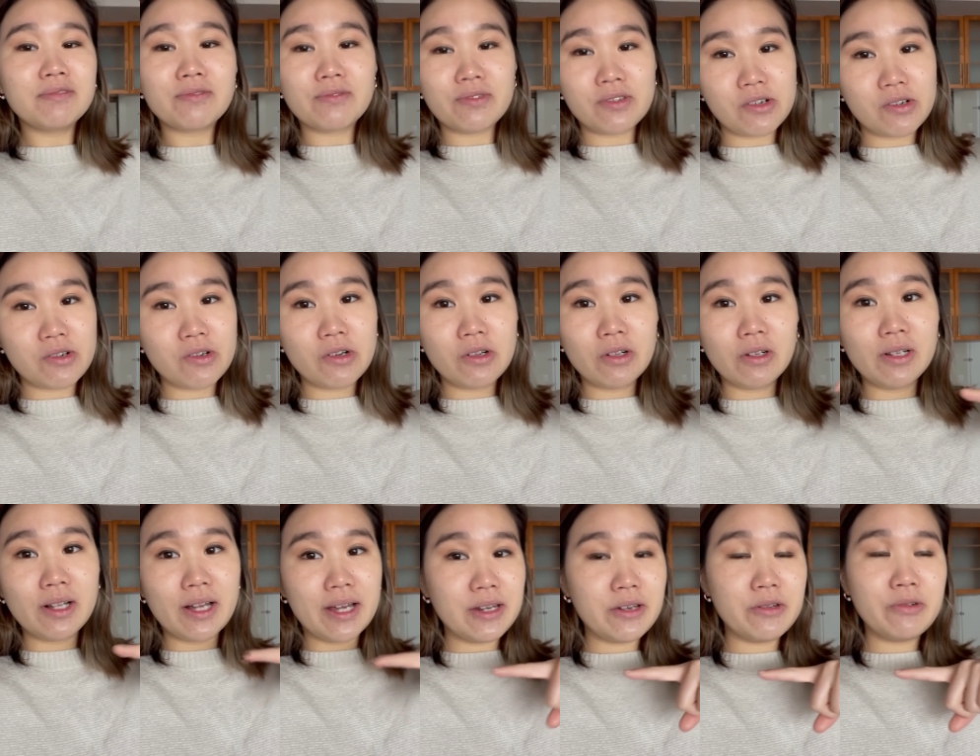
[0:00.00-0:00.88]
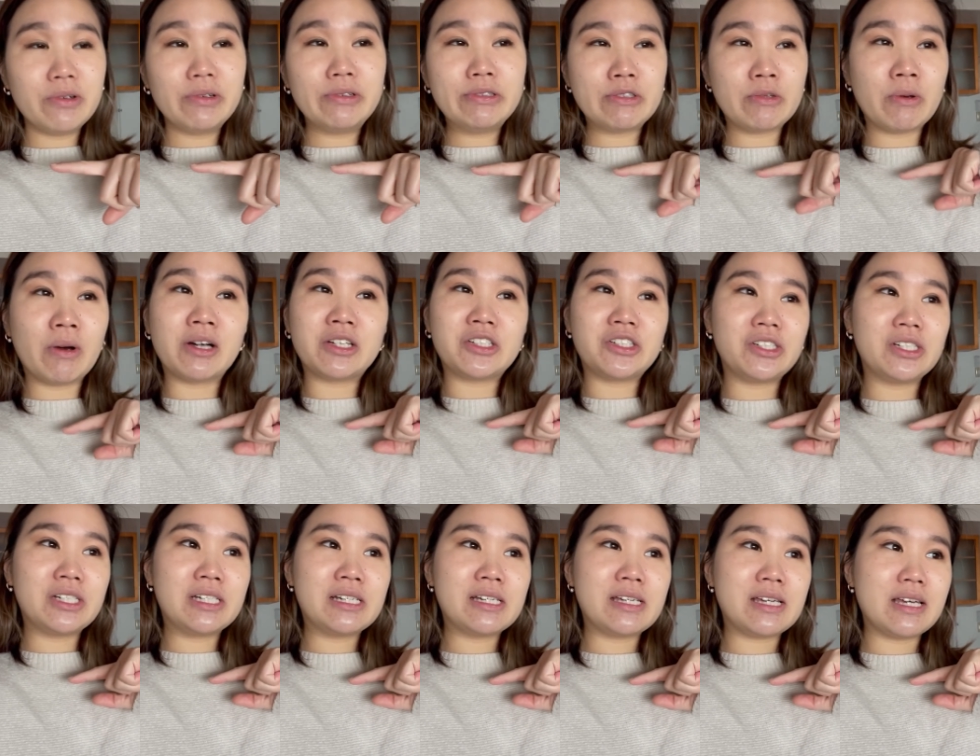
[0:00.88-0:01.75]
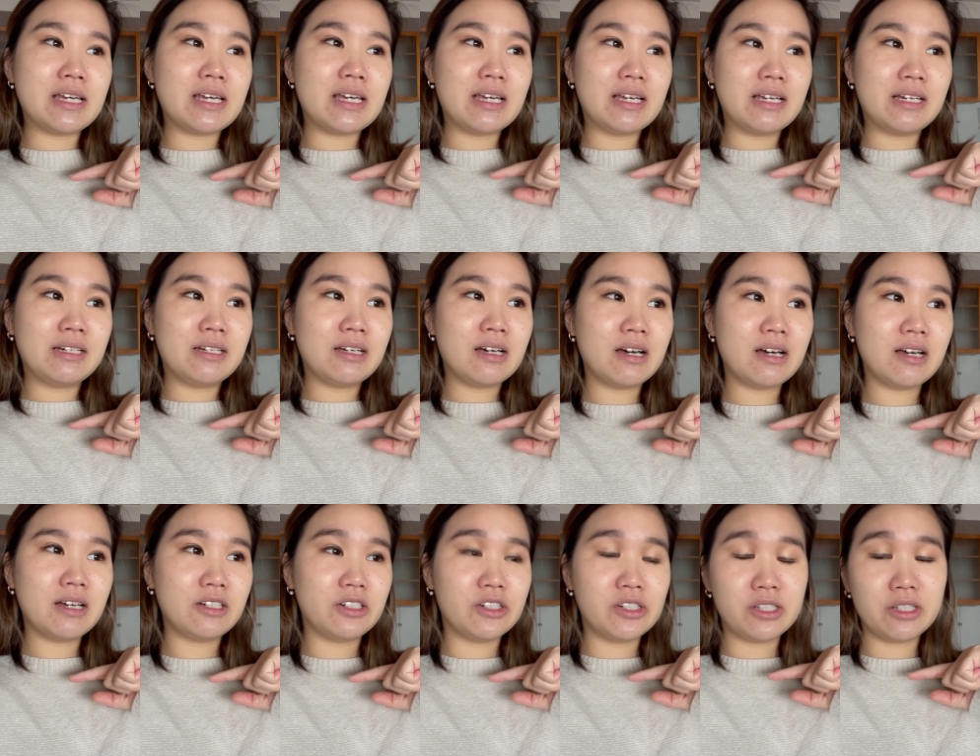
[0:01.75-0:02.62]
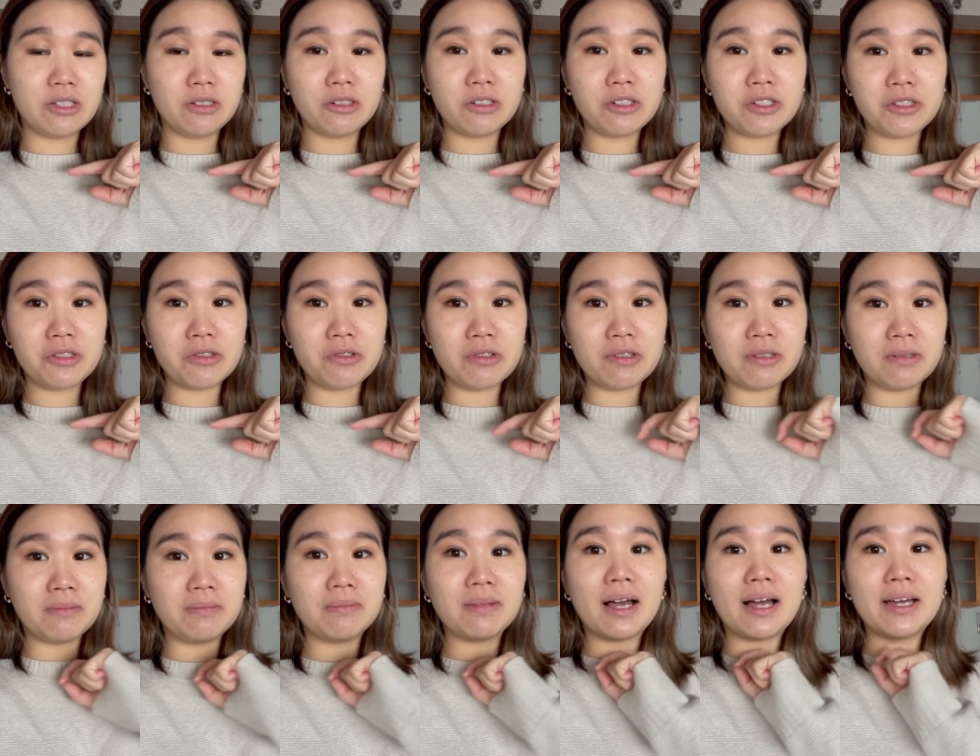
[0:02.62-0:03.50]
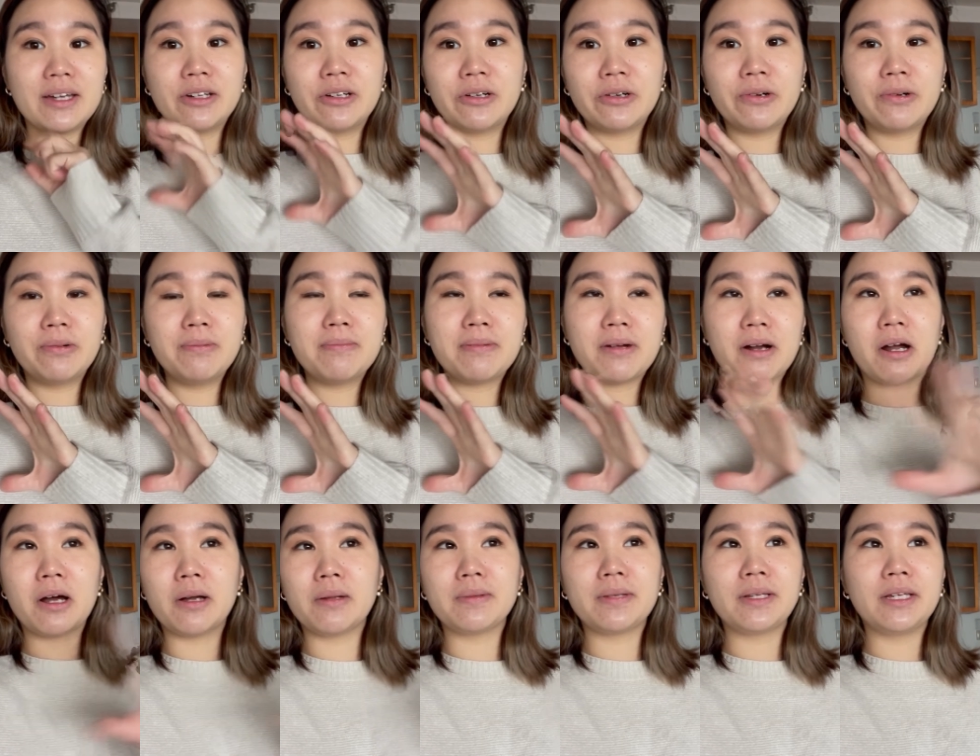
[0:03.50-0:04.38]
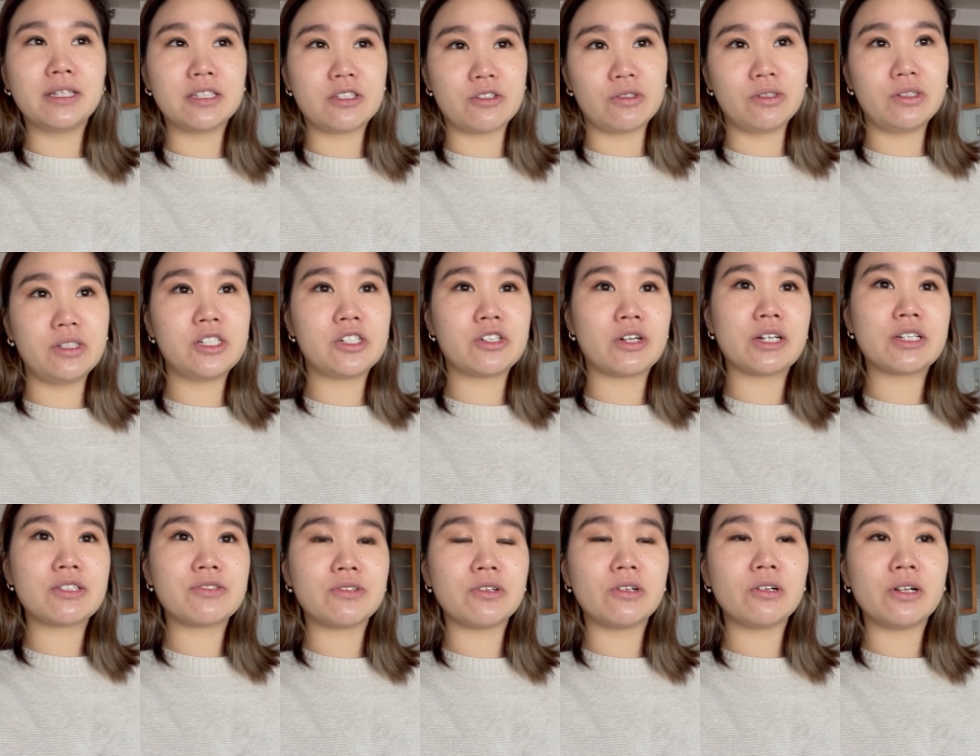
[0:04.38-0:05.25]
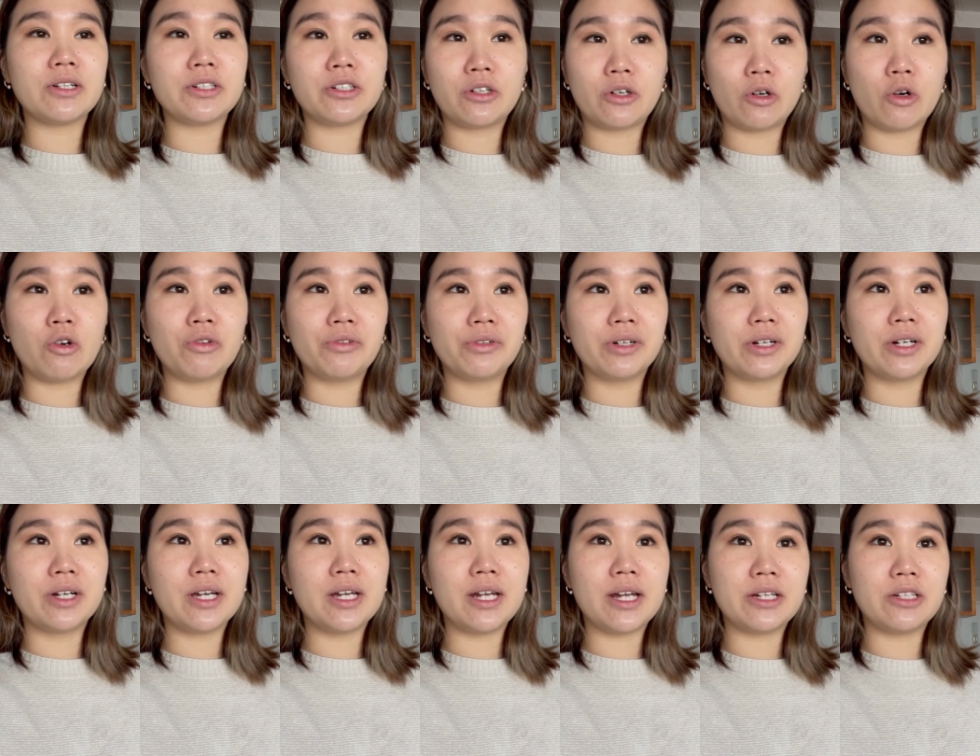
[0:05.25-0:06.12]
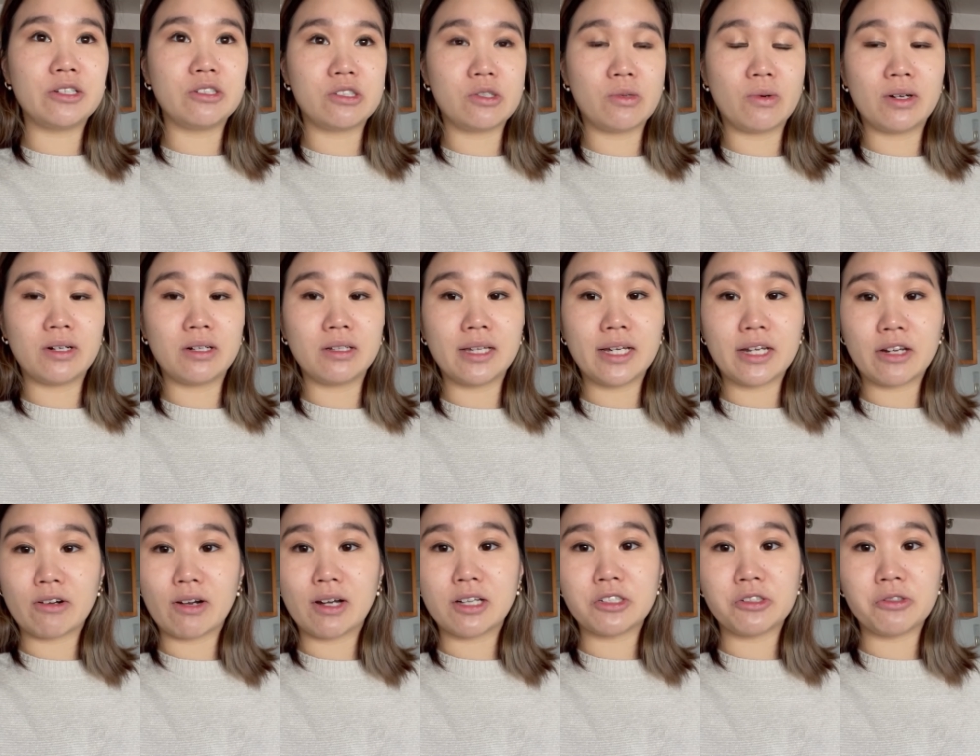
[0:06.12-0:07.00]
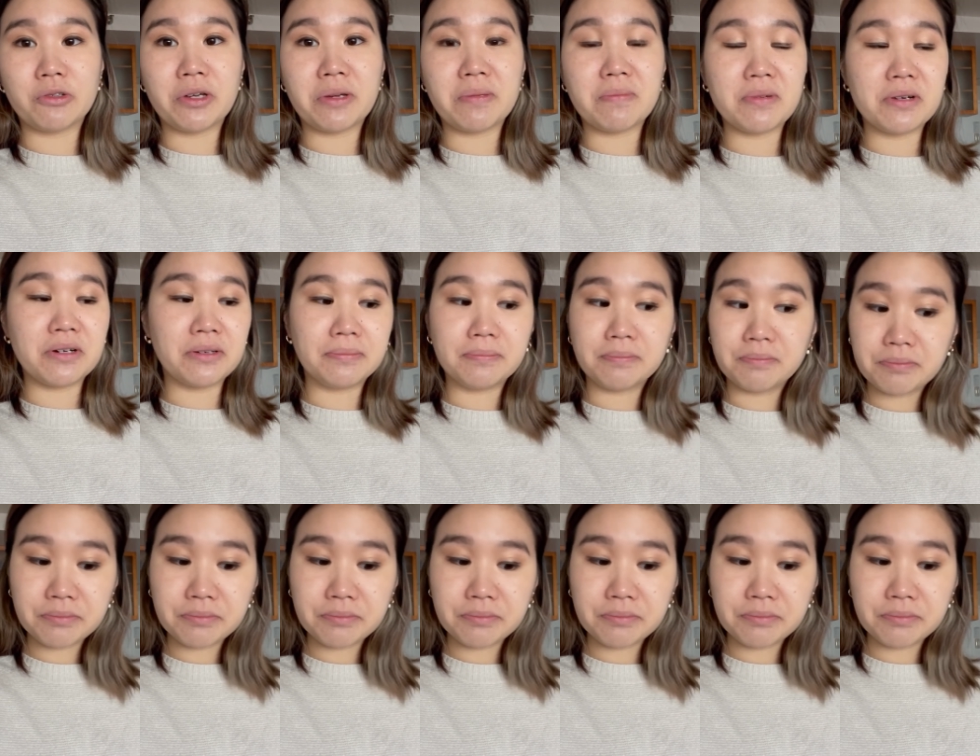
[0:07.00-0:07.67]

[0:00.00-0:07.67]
for all, anyone who's watching and you're still a student, I know probably it's really stressful and you're over it and you just want to like graduate, but